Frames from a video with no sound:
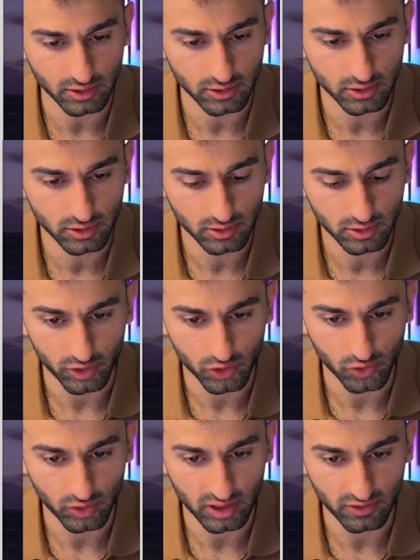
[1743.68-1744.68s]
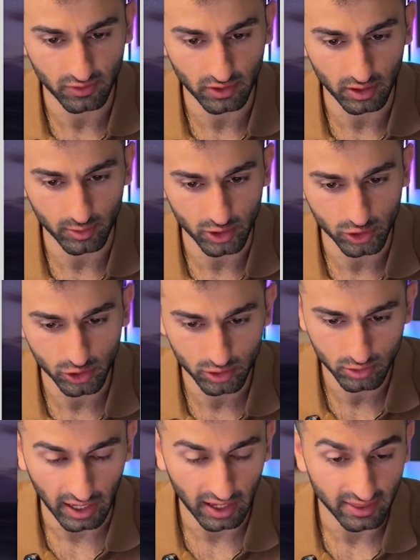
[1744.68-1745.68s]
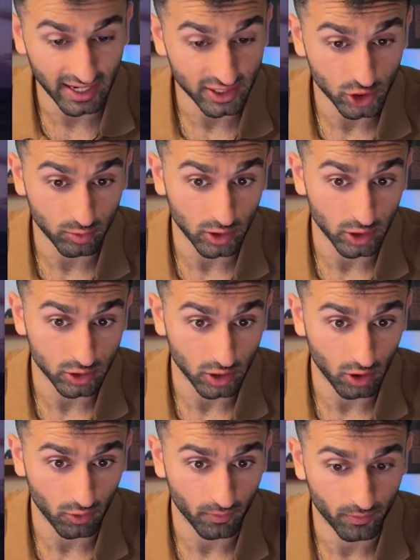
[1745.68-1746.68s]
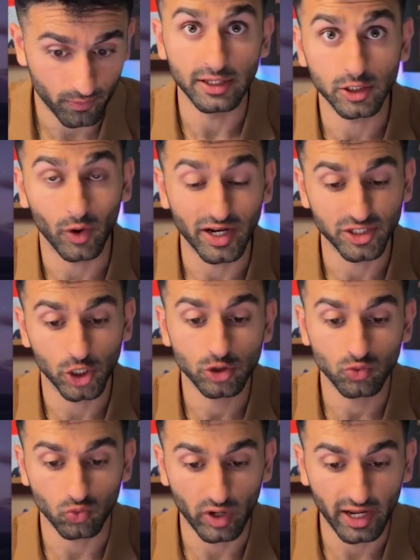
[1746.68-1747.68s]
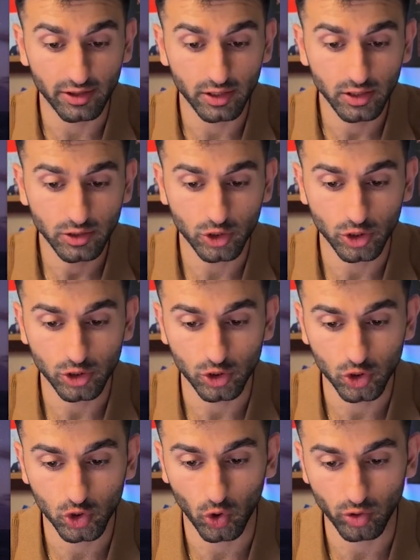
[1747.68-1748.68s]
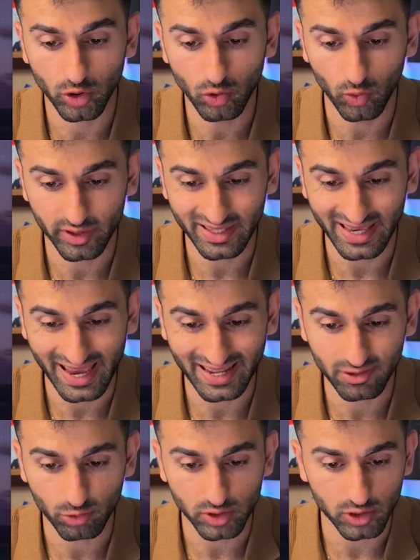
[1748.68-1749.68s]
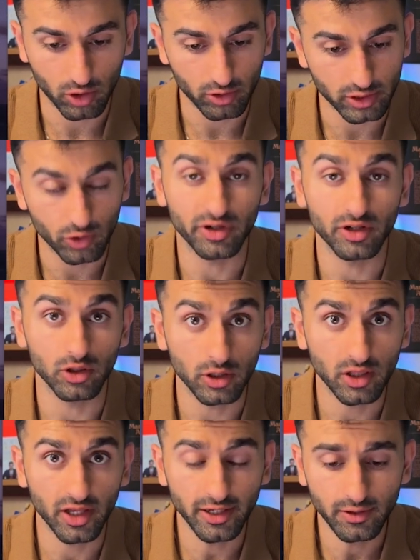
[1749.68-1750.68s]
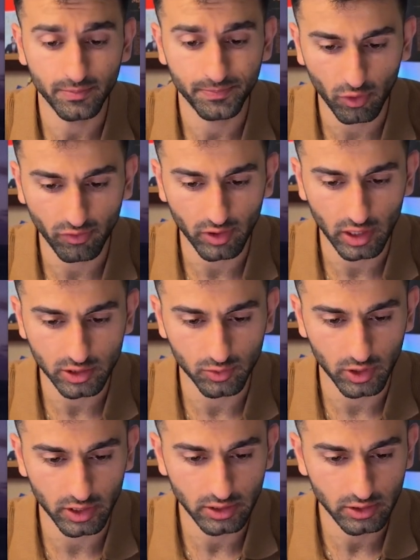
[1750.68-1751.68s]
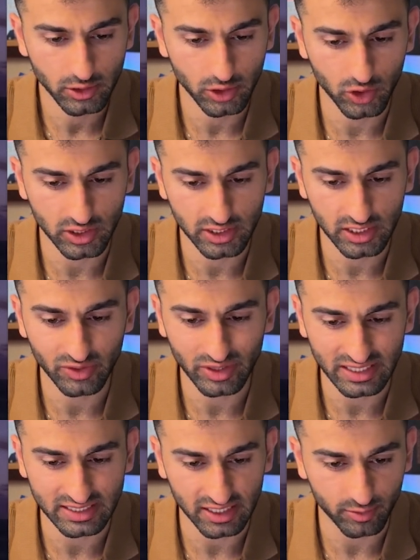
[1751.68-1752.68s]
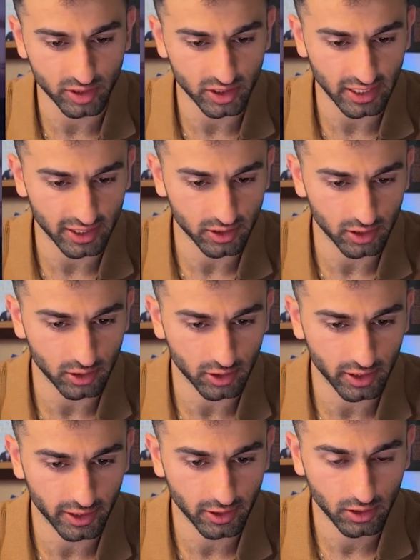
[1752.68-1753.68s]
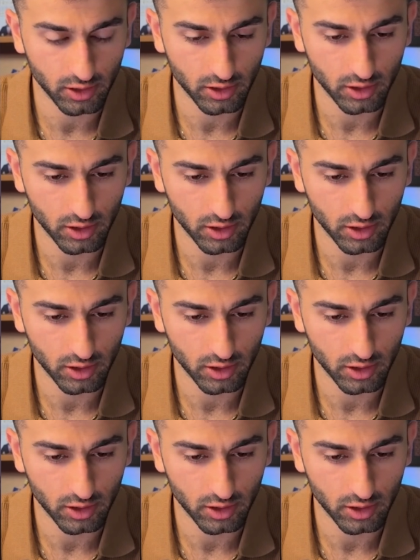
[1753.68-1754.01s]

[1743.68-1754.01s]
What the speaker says: as retrieve image, and that should be good to go. And so I just ran this just to show you what the end result is going to look like for Flux 1. So you can see what these images actually look like.